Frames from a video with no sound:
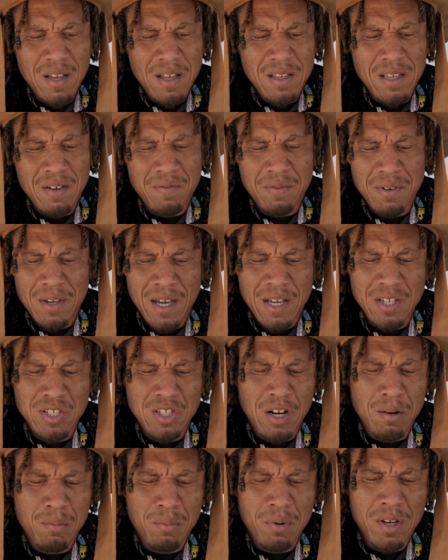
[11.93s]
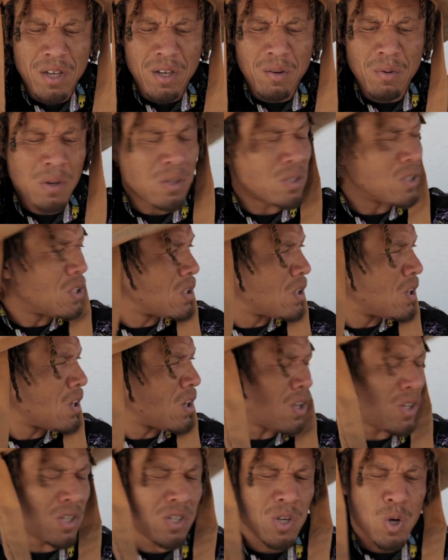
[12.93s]
Definitely gotta start bringing you onto the
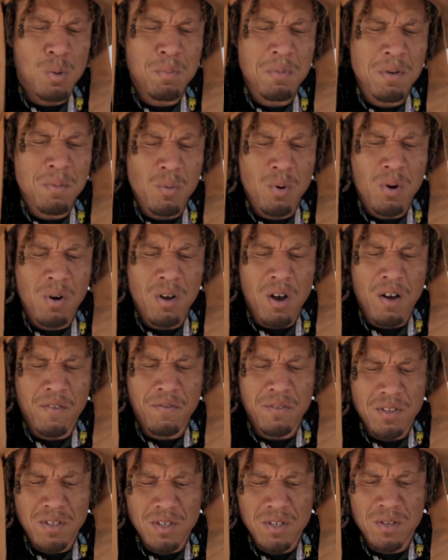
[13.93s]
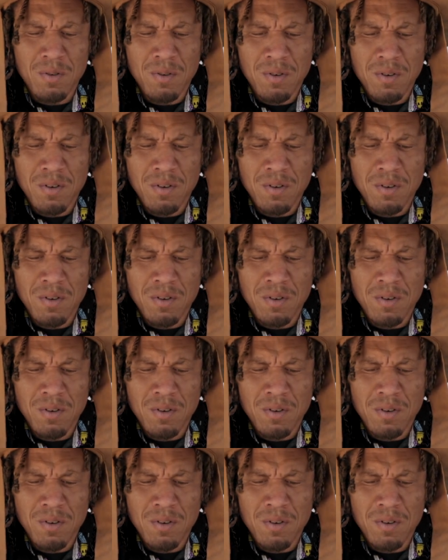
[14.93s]
cooking show with me more often, too.